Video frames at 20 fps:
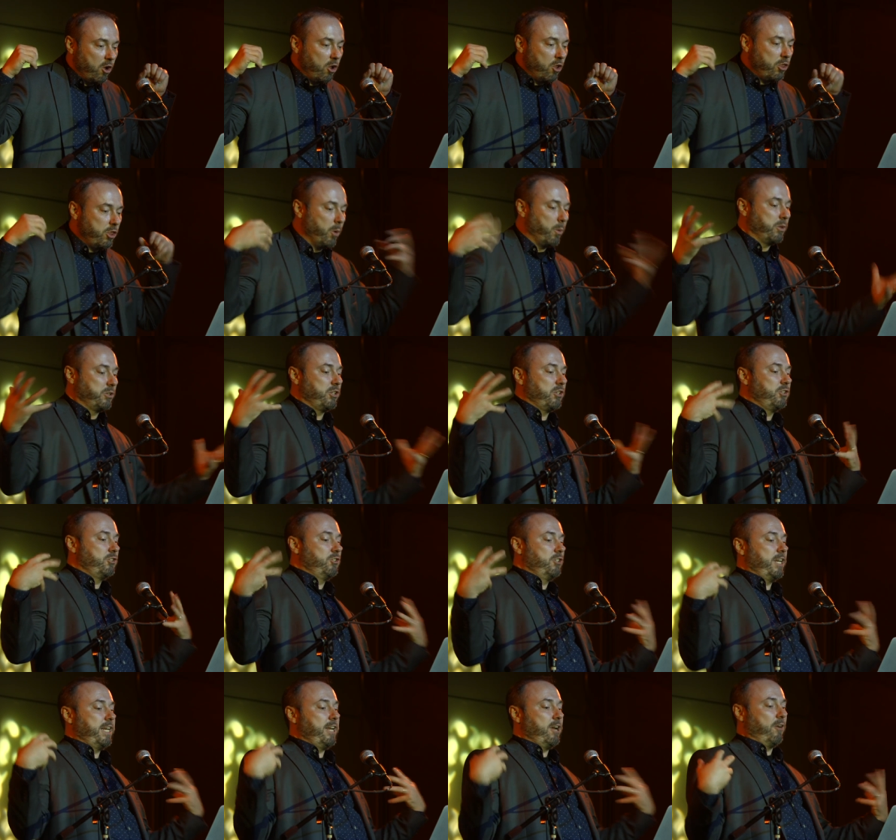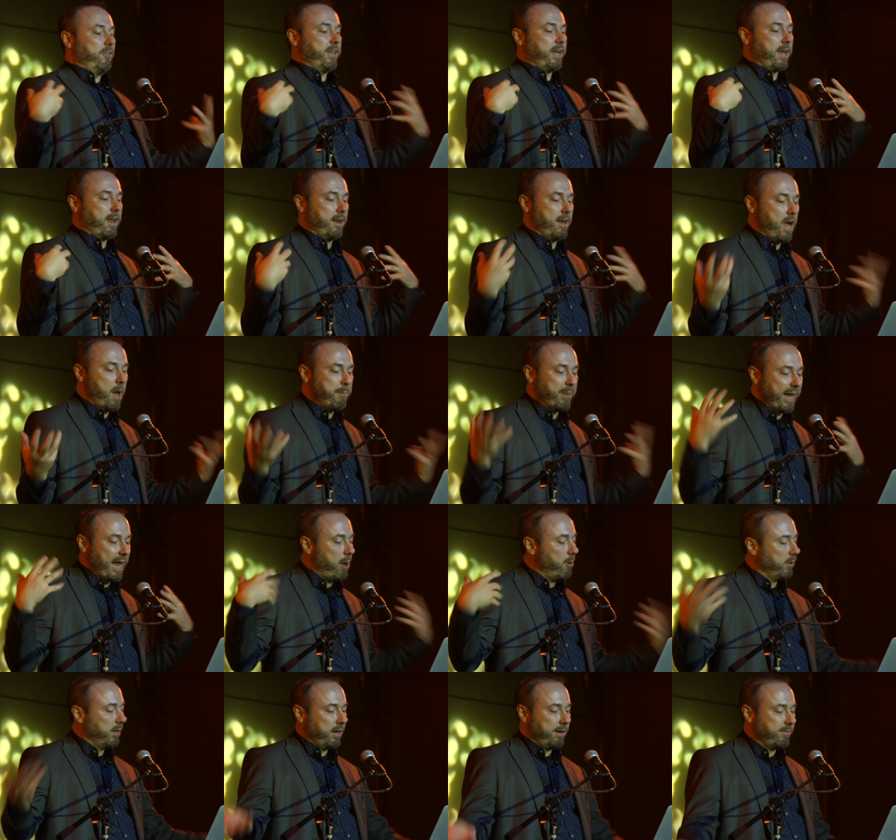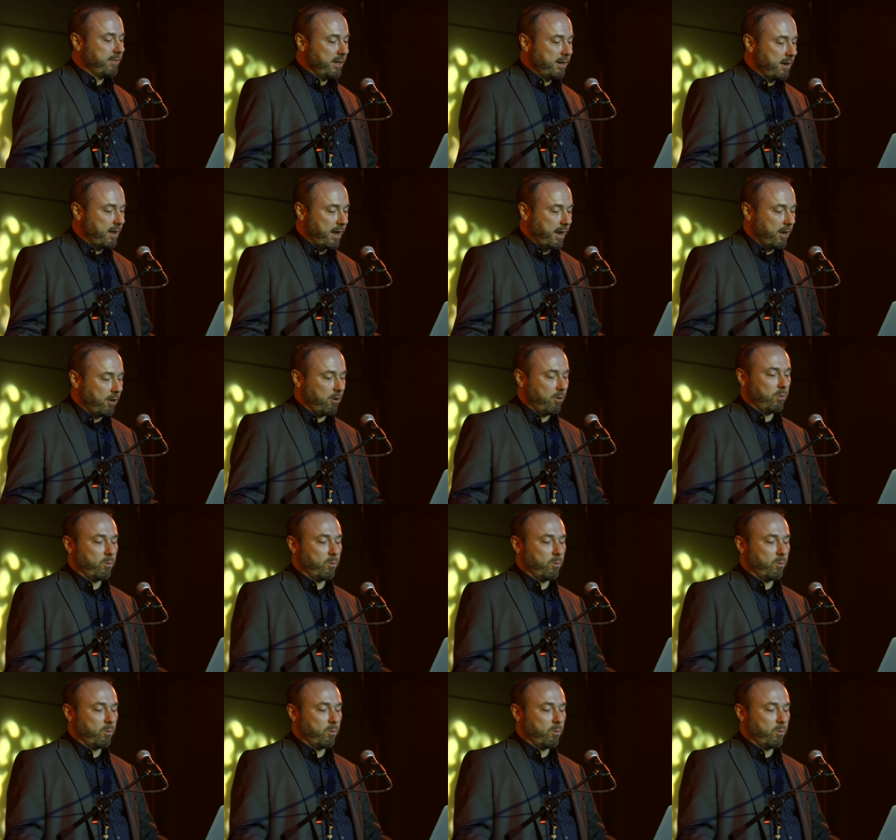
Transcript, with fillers: there was a city on the canopic outlet of the Nile